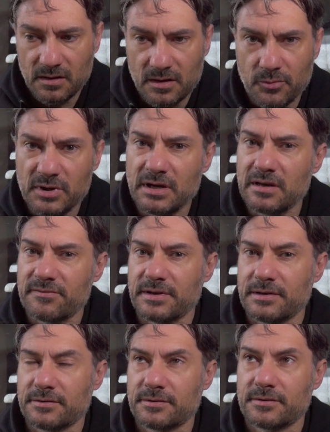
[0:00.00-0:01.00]
when you live
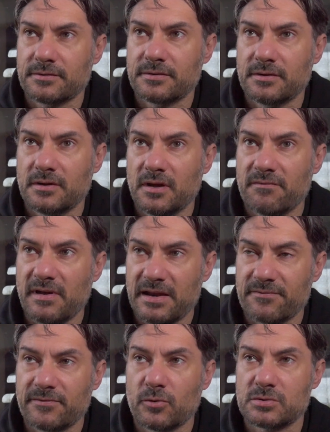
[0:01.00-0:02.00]
in a
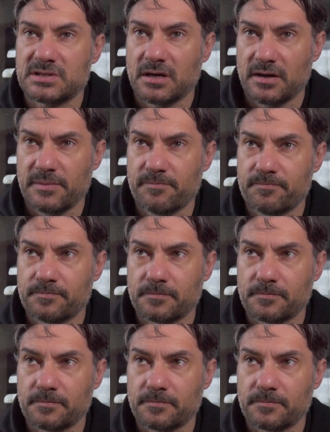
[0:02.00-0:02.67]
van full time,